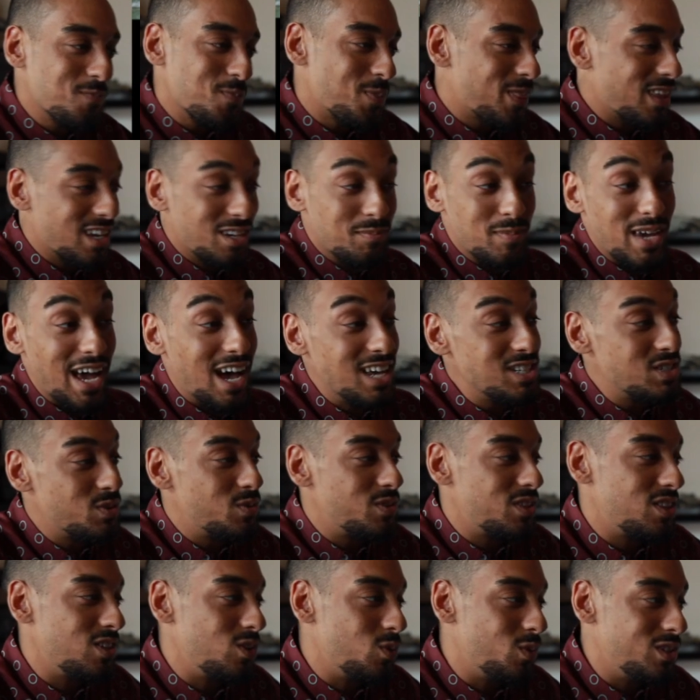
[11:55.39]
And to be honest
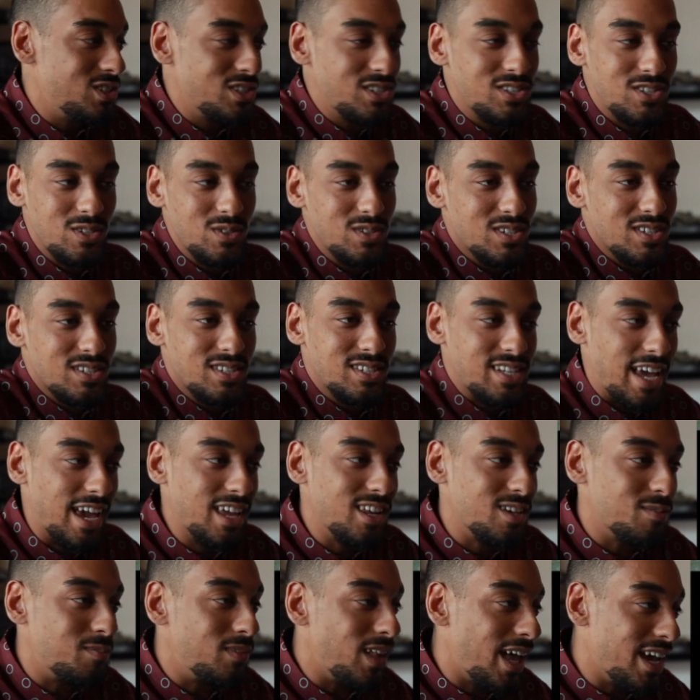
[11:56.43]
with you, we just used the
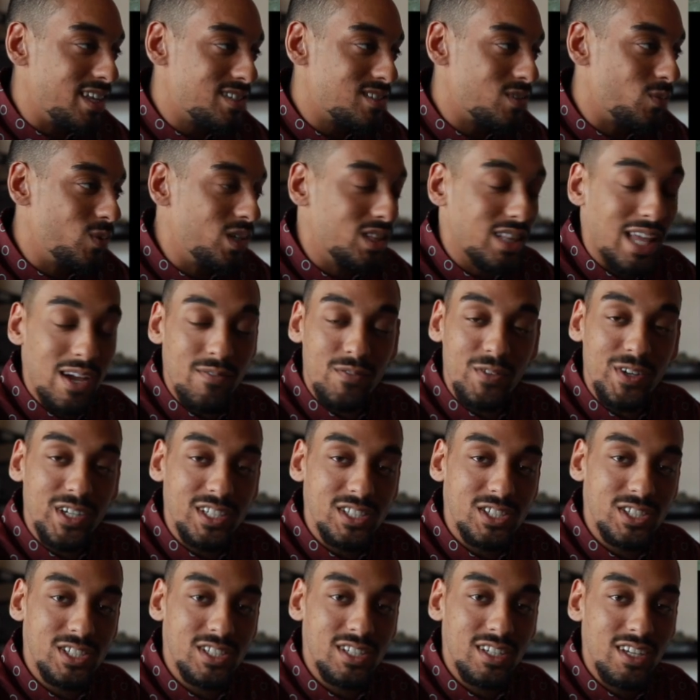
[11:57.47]
stadium lights, and we
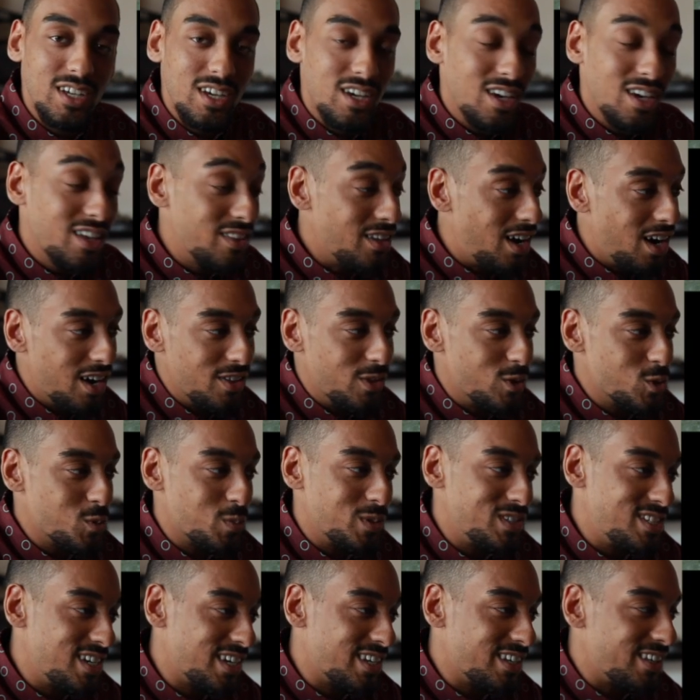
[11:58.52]
leveraged those
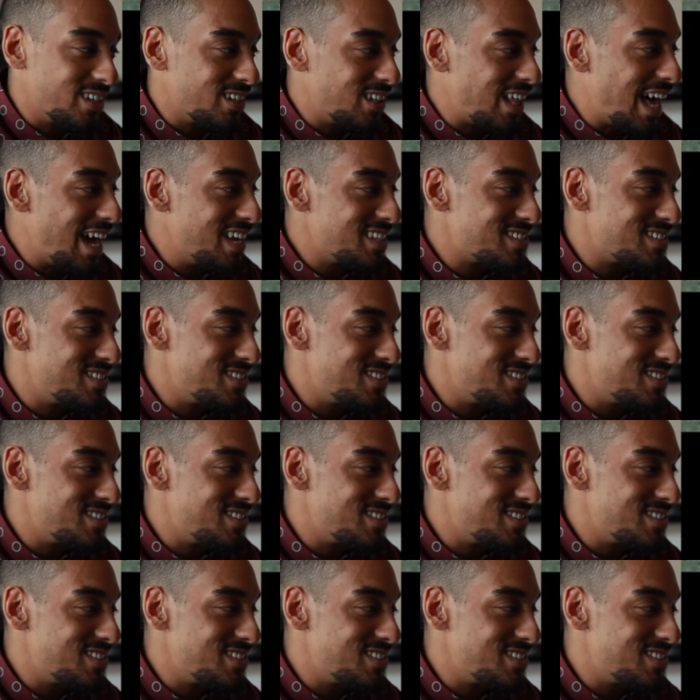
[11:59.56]
particular lights.